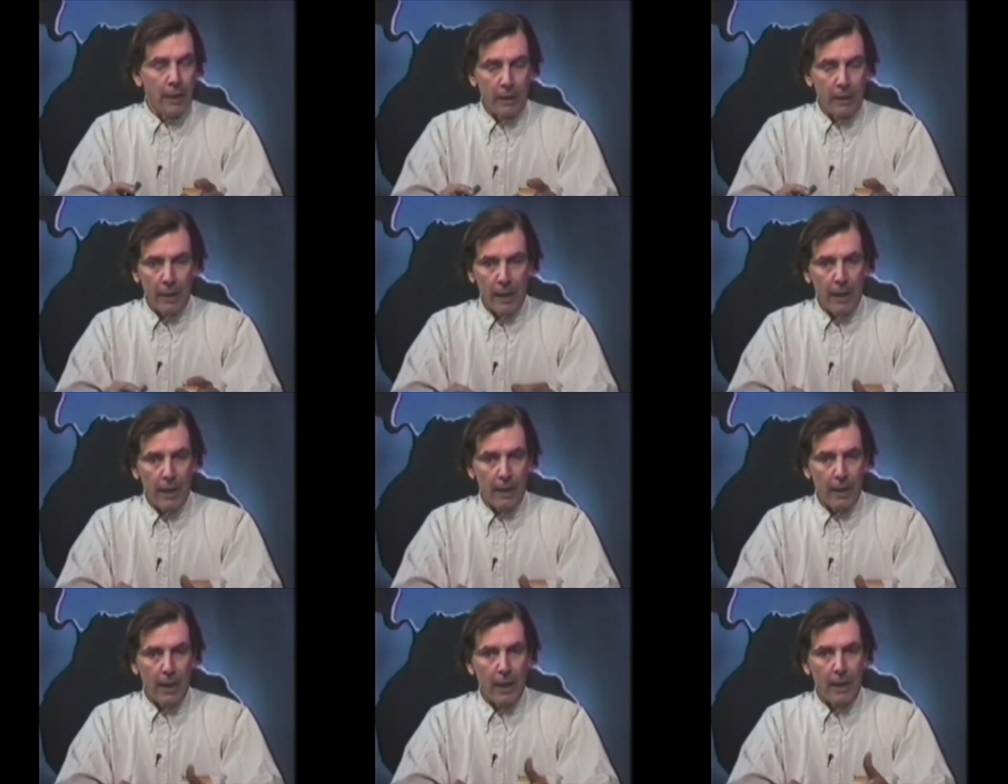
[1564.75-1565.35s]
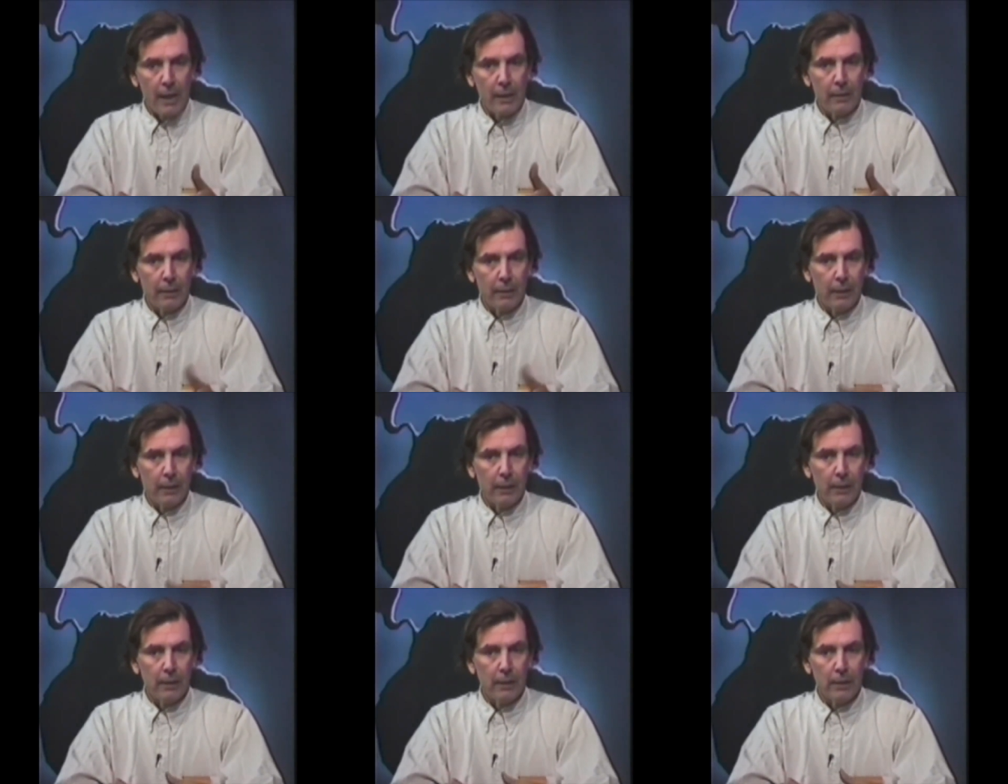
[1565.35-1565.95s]
and had
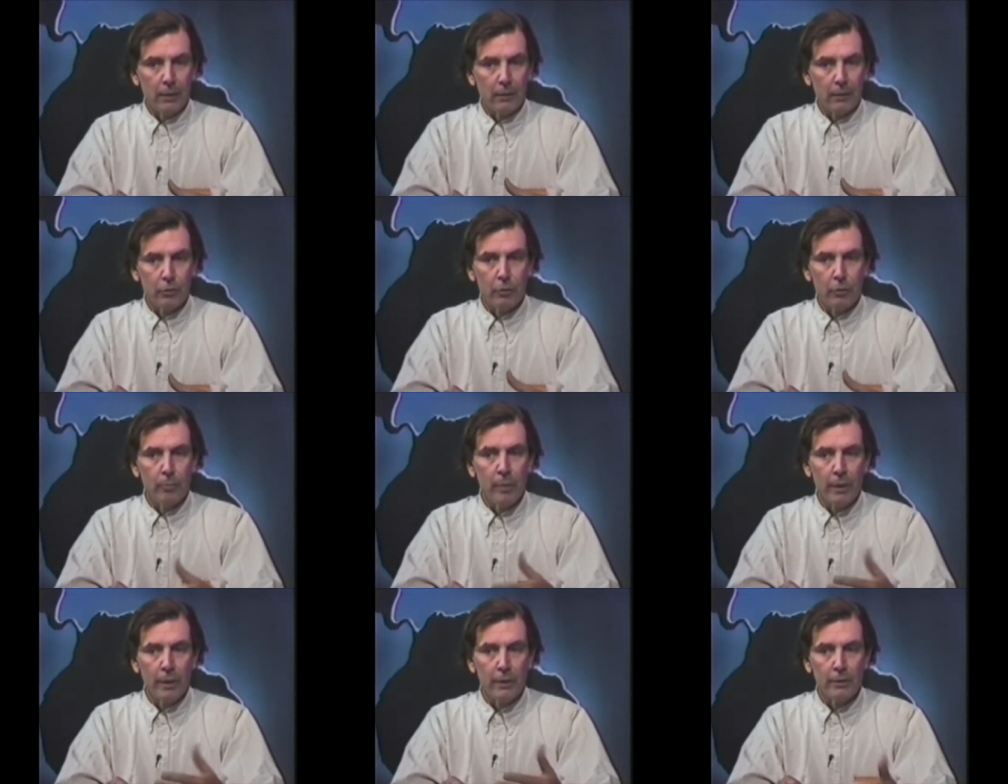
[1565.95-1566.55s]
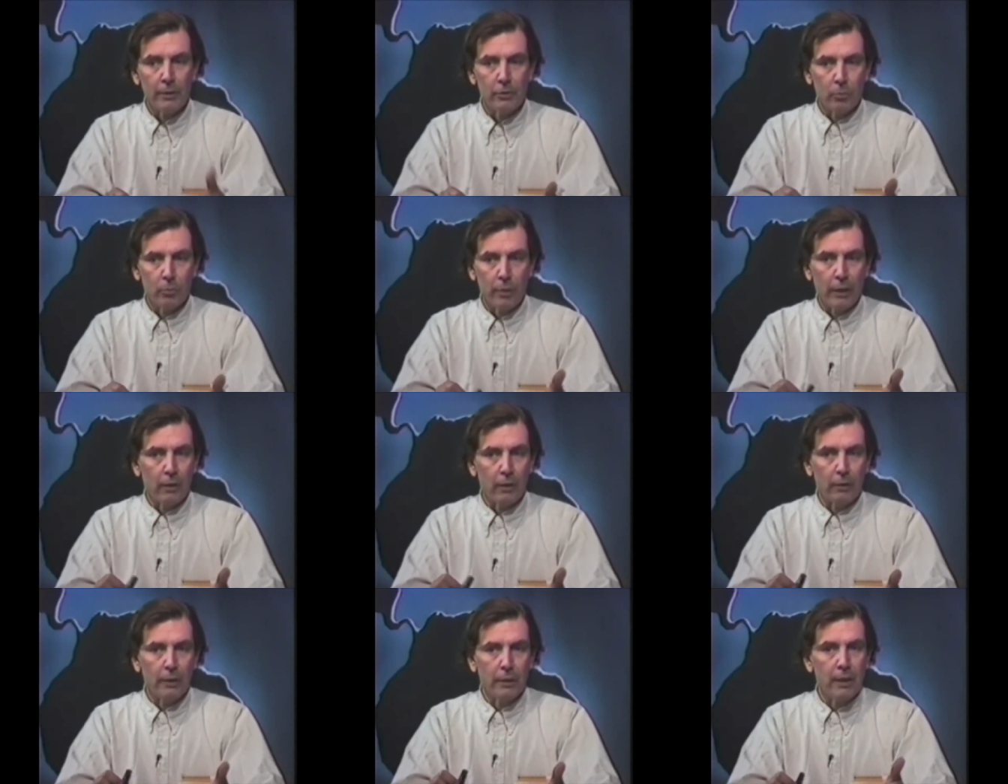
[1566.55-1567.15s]
a tremendous
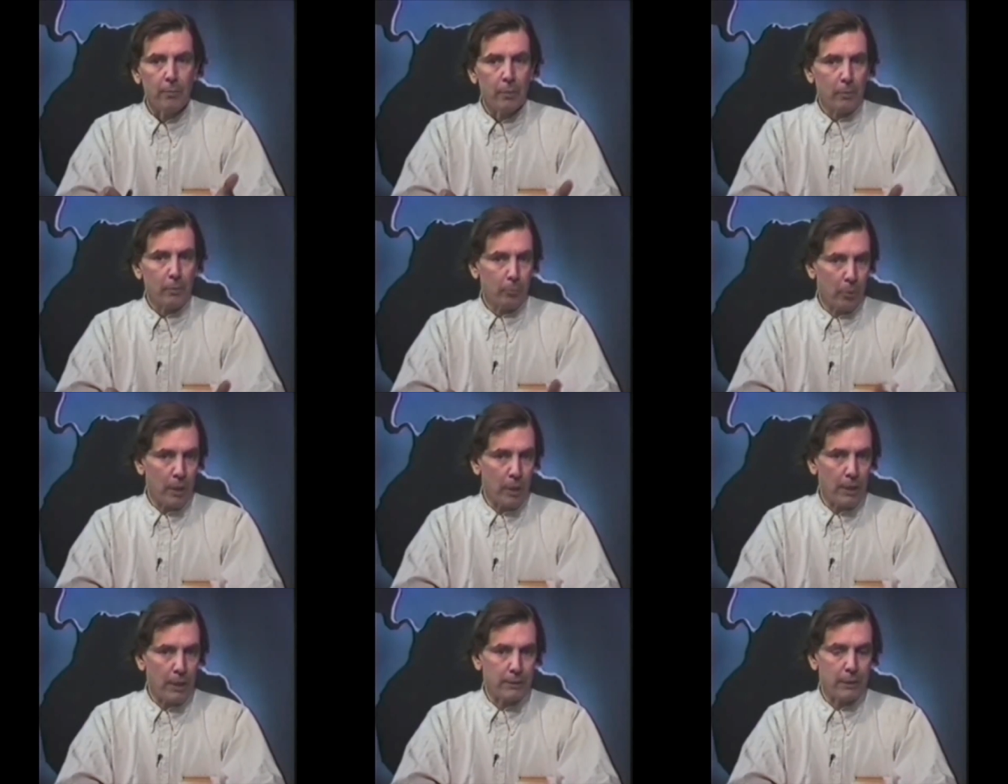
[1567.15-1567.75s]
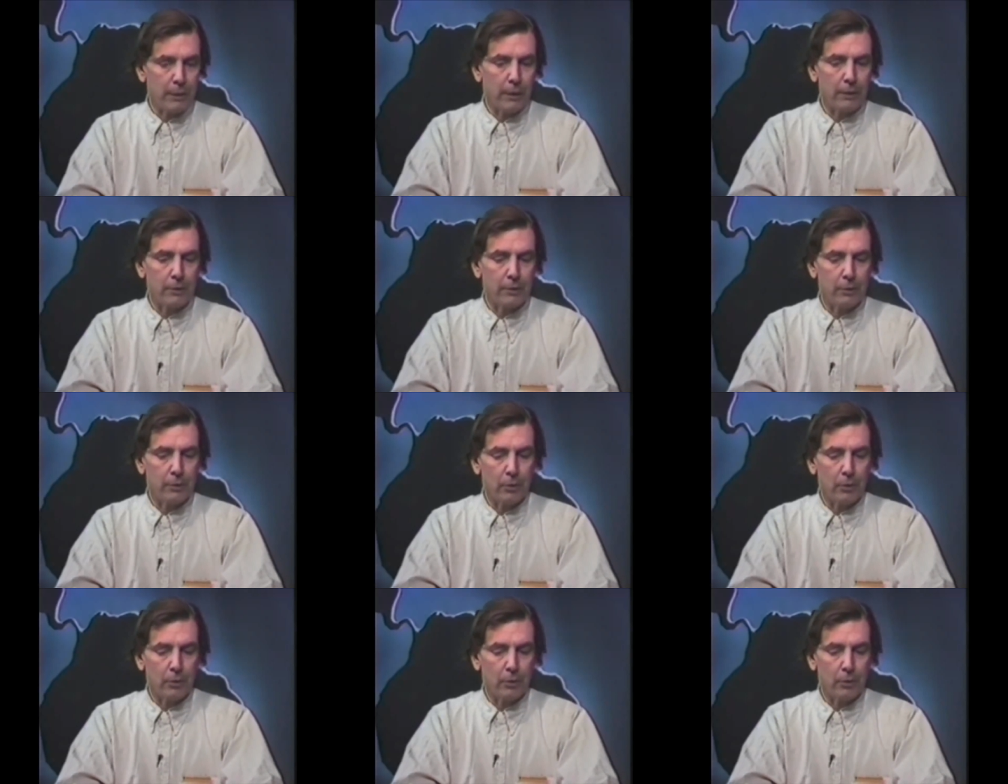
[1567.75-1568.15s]
record-keeping process.